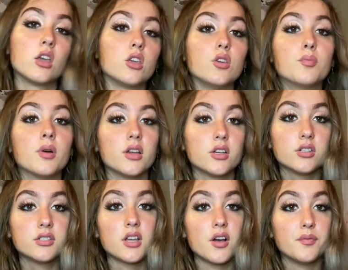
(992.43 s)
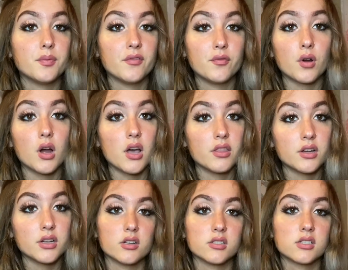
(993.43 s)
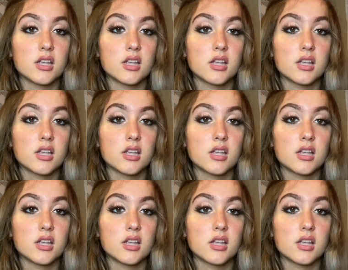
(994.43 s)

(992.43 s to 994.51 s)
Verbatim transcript: You put yourself before others,